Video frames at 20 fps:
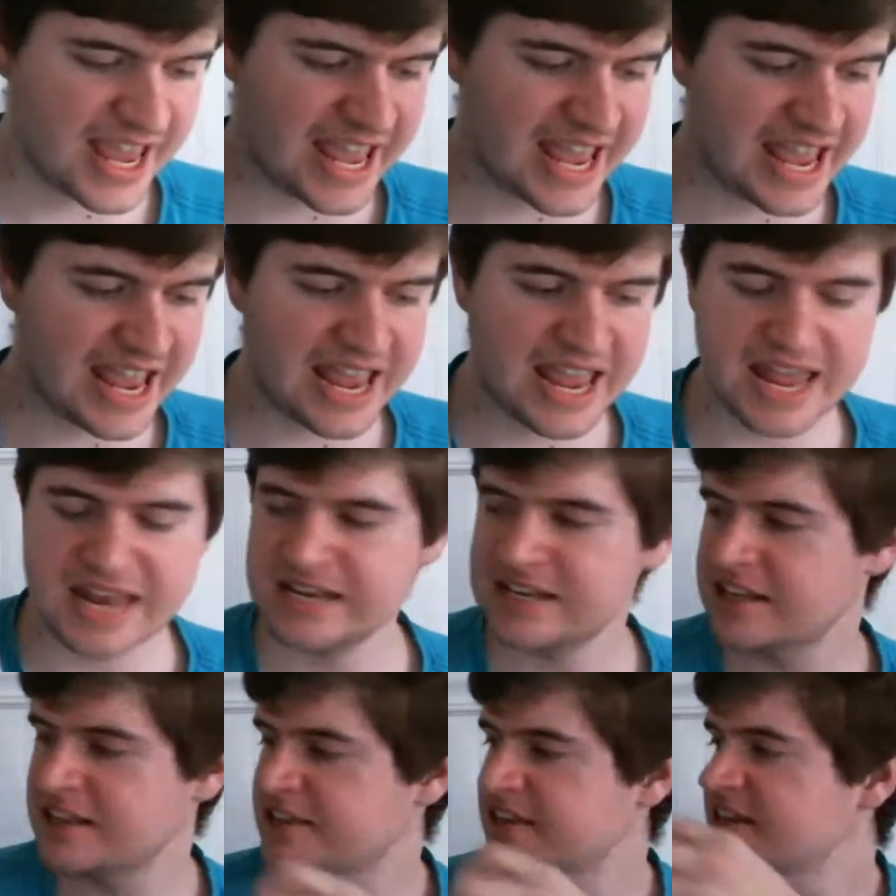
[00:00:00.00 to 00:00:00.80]

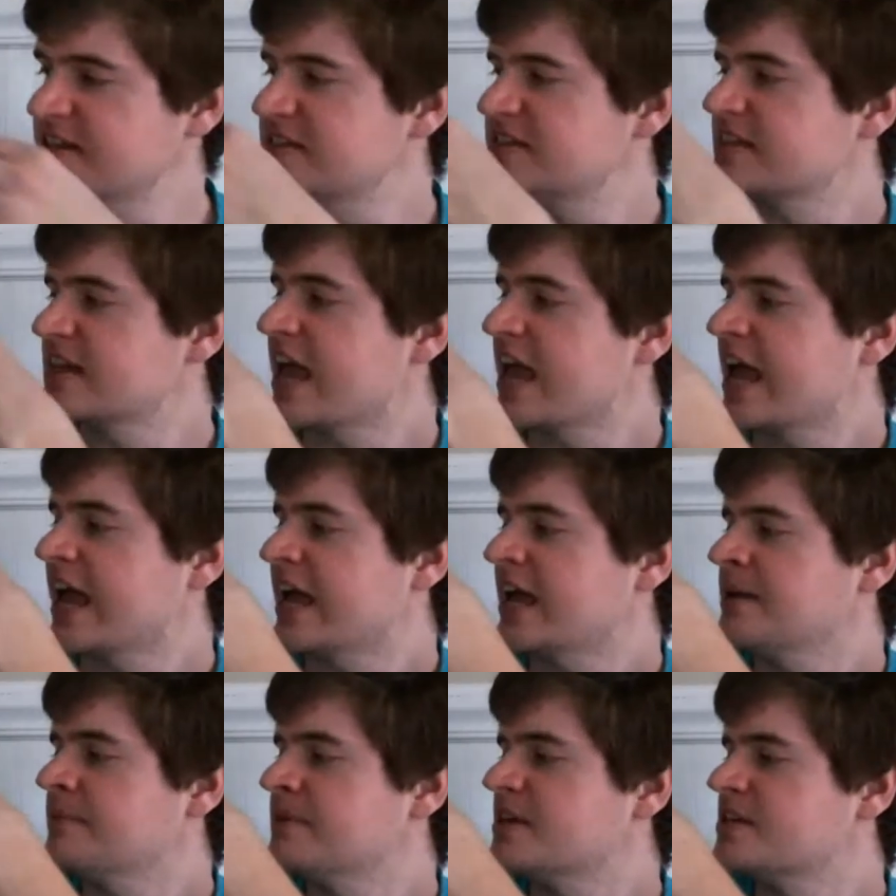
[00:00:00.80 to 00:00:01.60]
And this
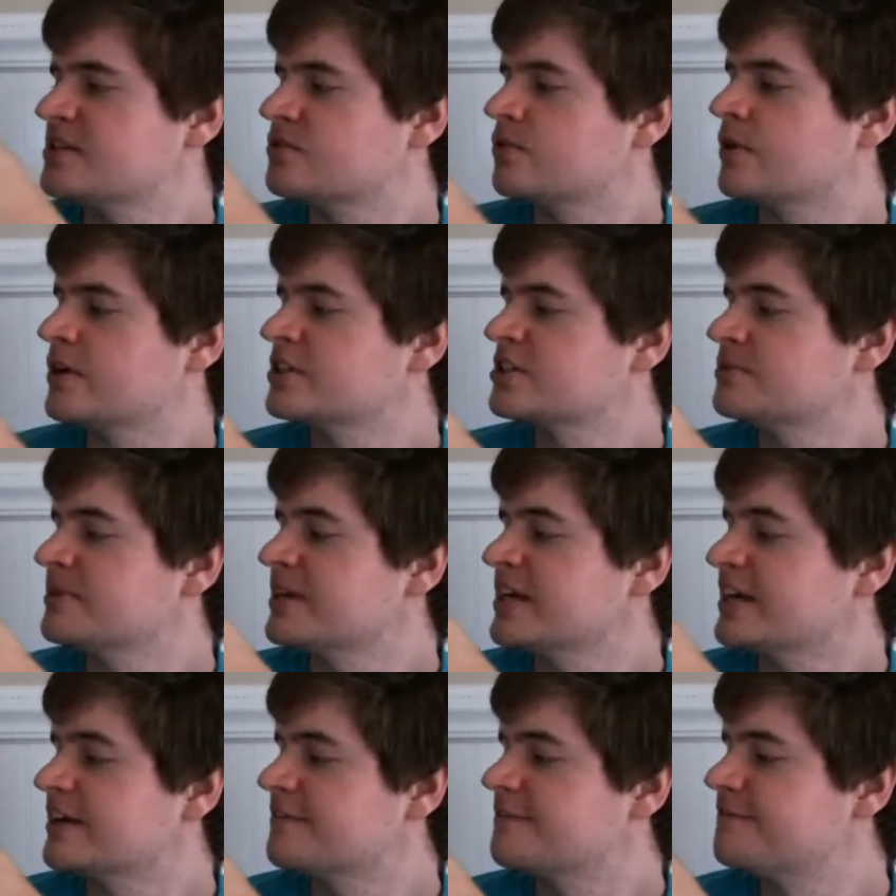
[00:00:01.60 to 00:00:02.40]
game is going to
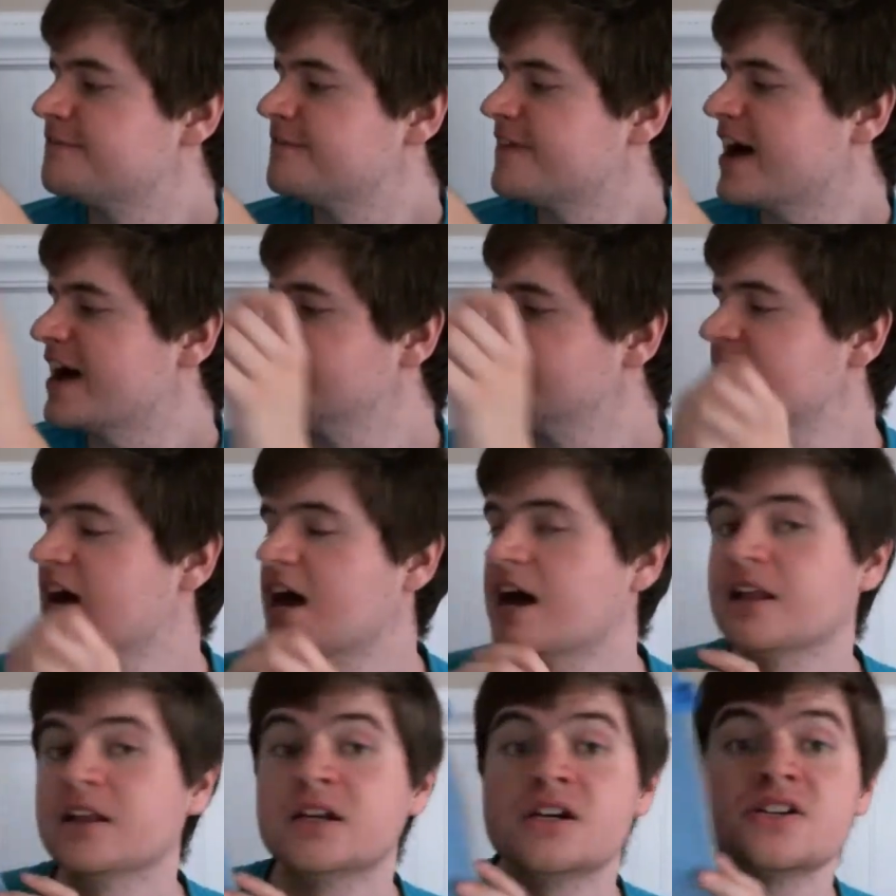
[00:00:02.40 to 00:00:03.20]
be
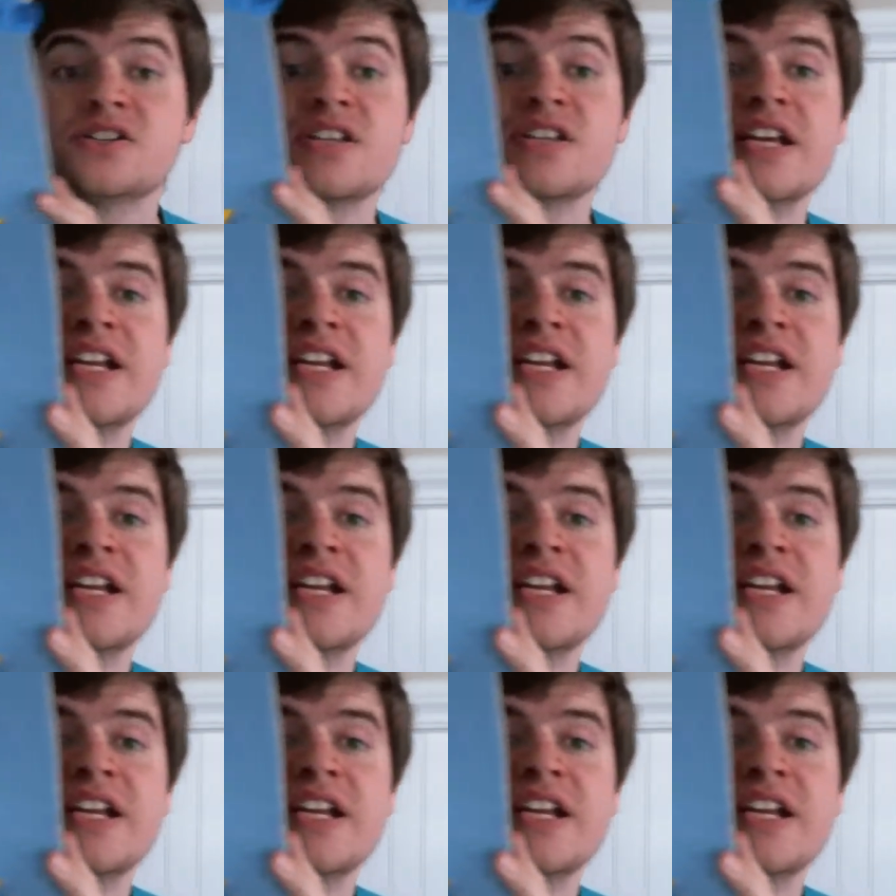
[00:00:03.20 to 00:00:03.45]
$5.